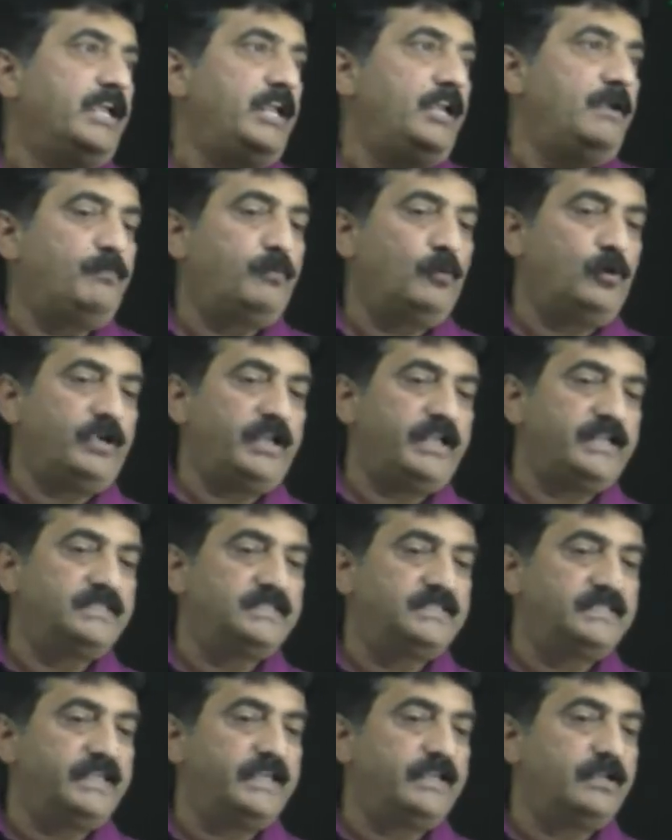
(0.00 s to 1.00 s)
Input is
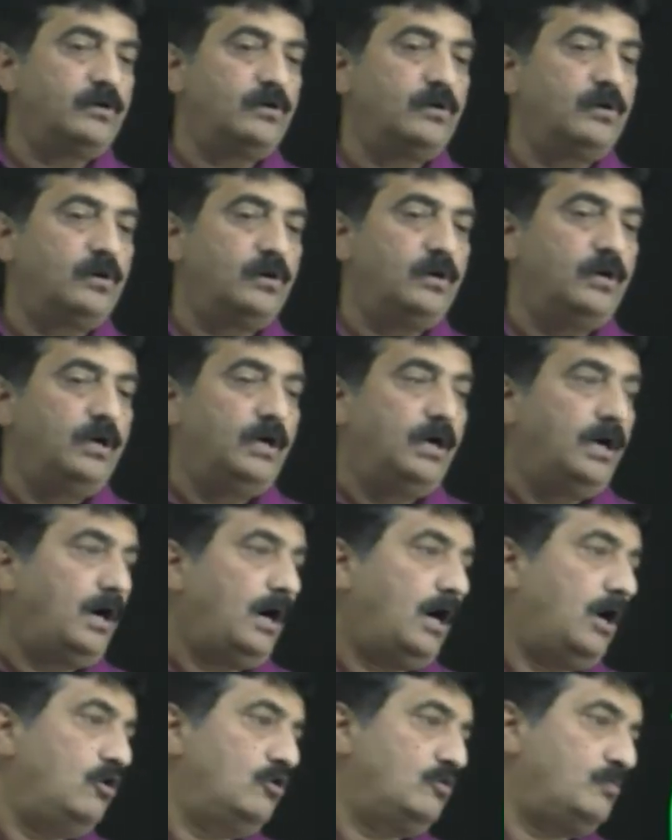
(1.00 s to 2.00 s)
0,
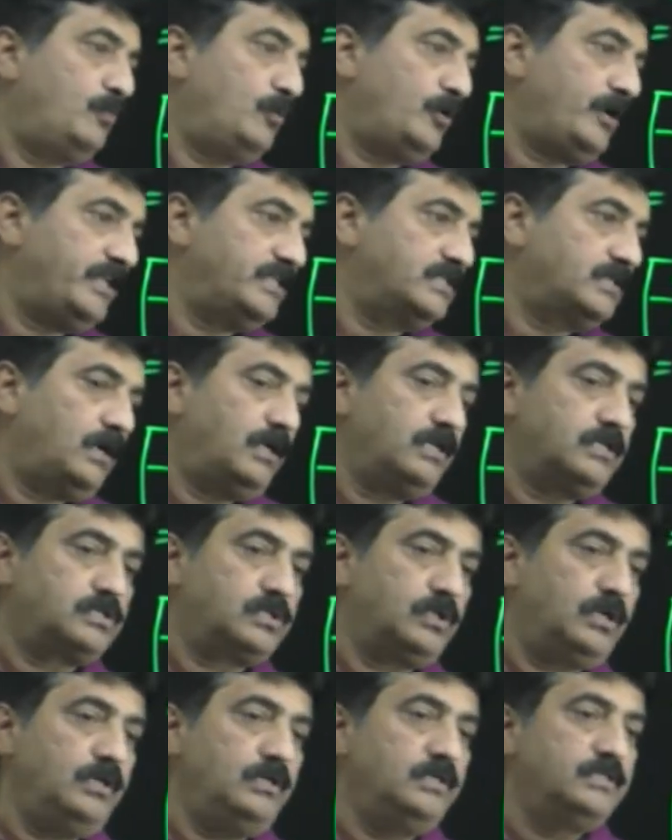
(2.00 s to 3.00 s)
output is
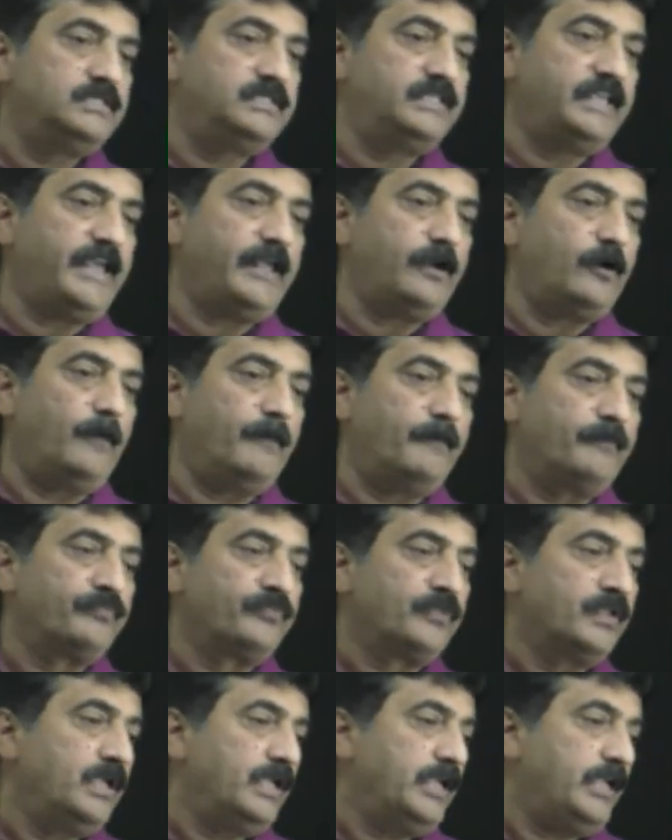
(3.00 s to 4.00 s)
also 0.
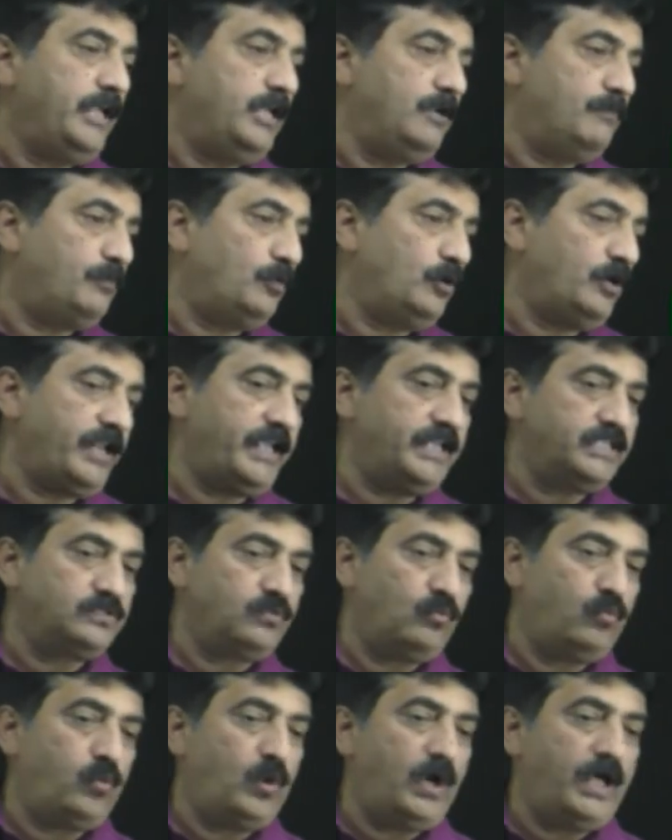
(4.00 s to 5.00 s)
Input is
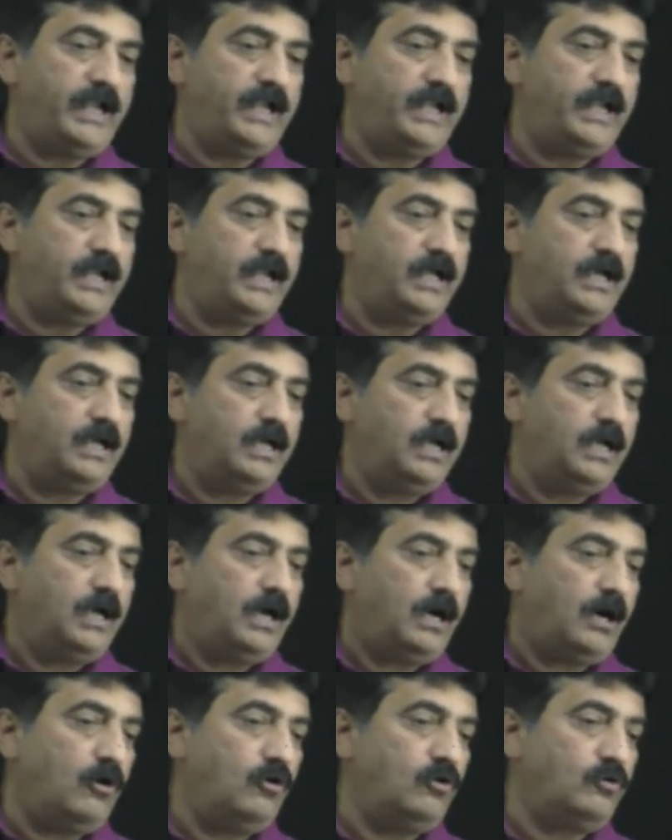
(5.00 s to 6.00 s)
1,
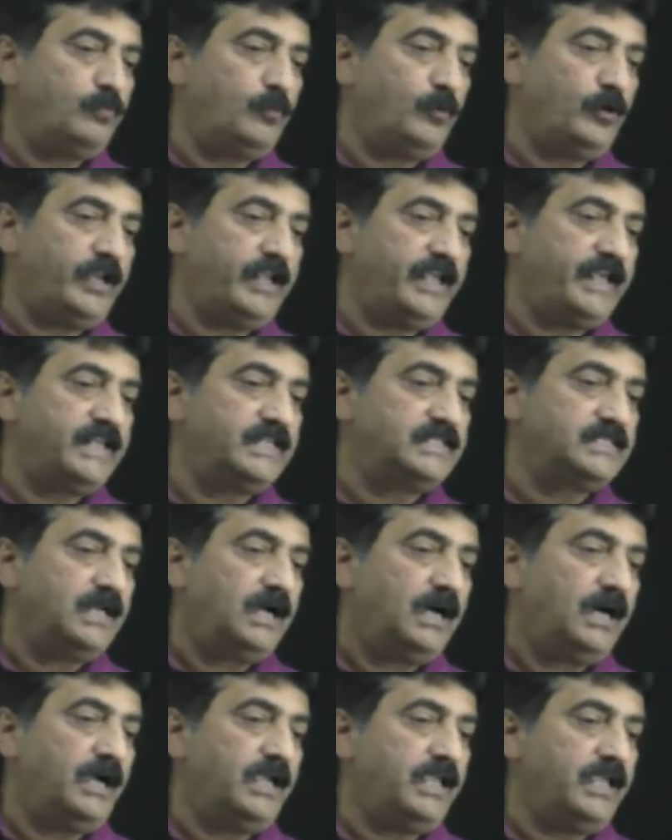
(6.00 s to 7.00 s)
output is
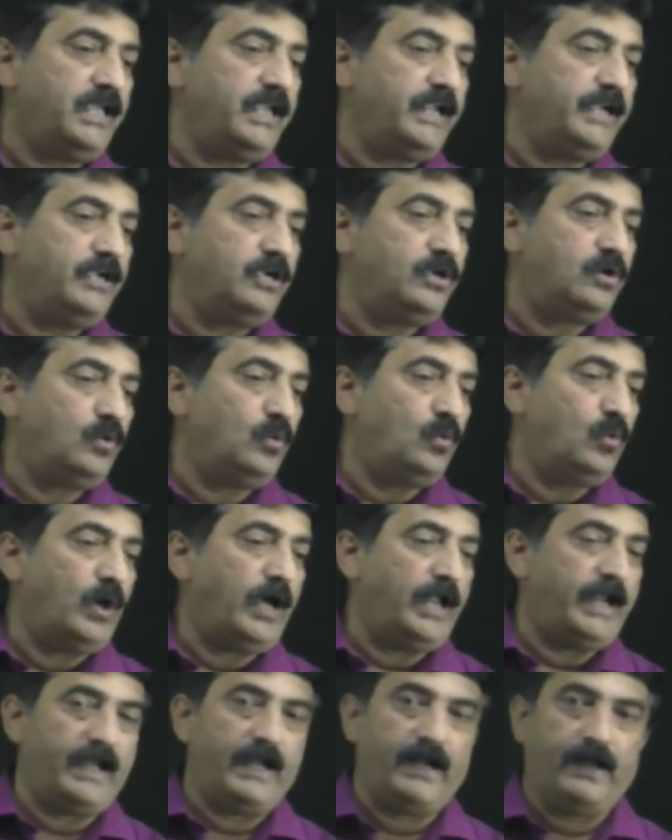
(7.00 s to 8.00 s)
I into
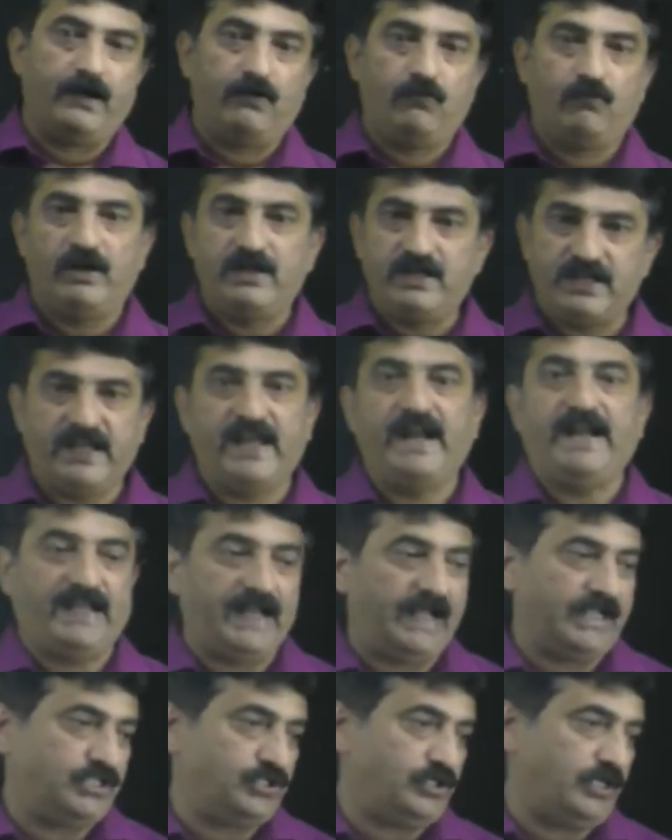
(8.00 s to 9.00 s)
1 ket
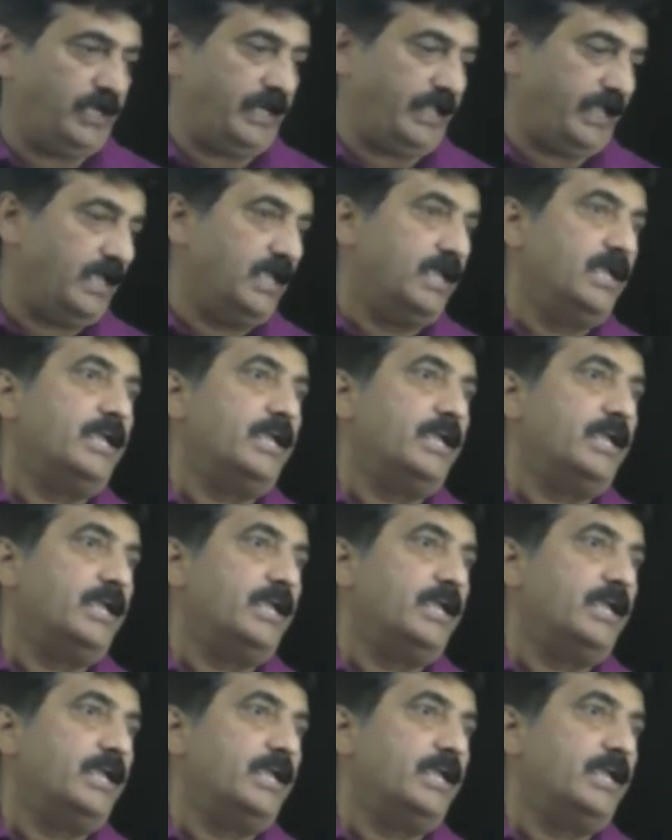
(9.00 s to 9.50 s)
actually.